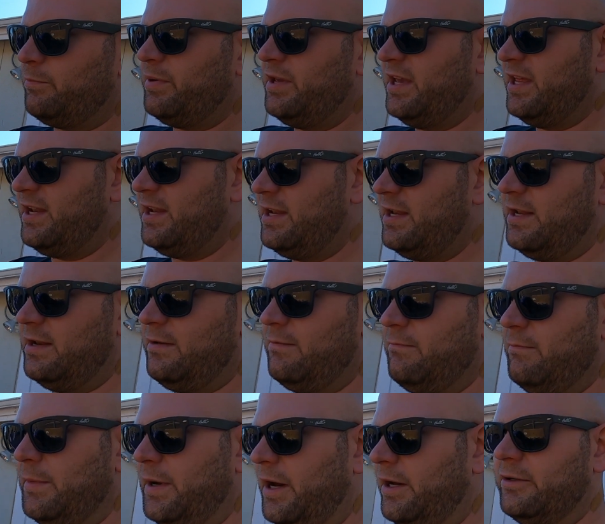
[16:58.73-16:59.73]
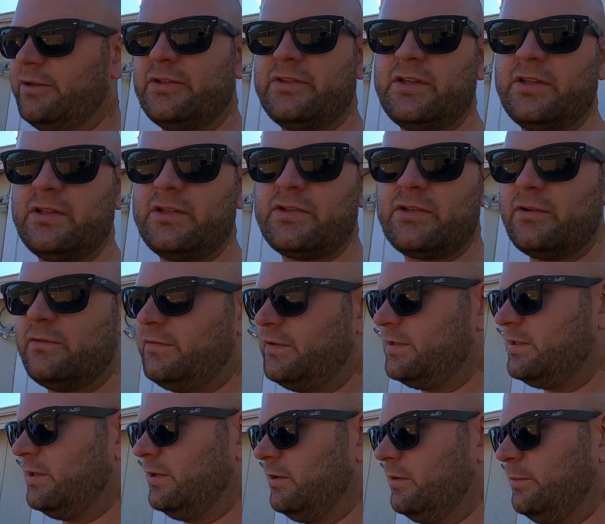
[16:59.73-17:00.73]
pitted and it models on the
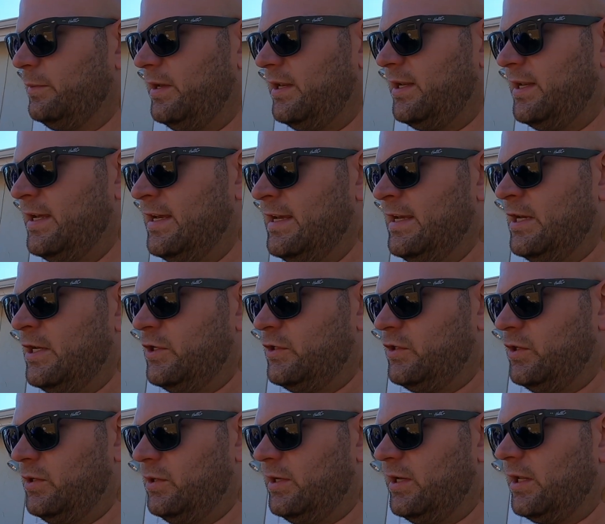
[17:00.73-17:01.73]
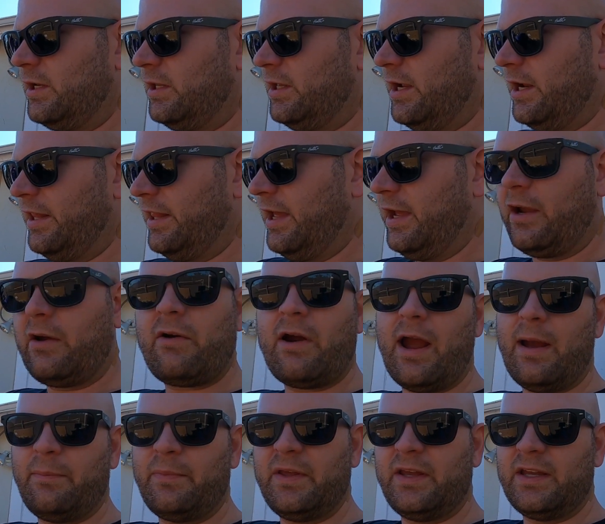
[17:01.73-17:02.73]
surface a little bit, so you get a lot of that
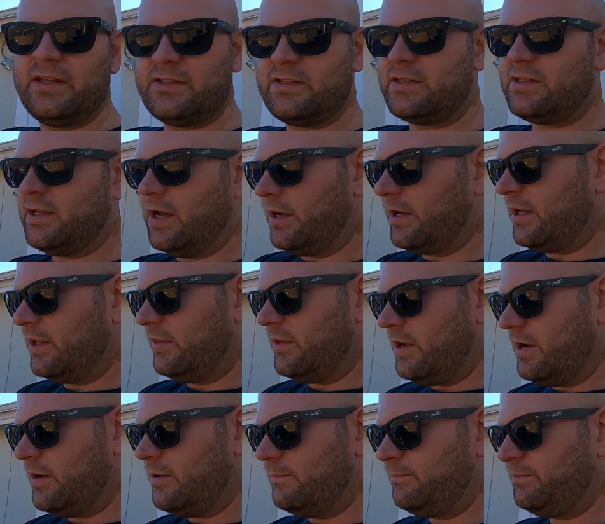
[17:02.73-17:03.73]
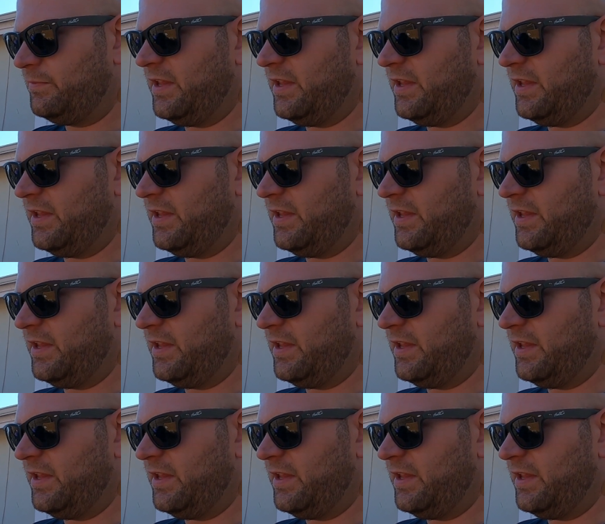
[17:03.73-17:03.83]
crap that gets stuck in there,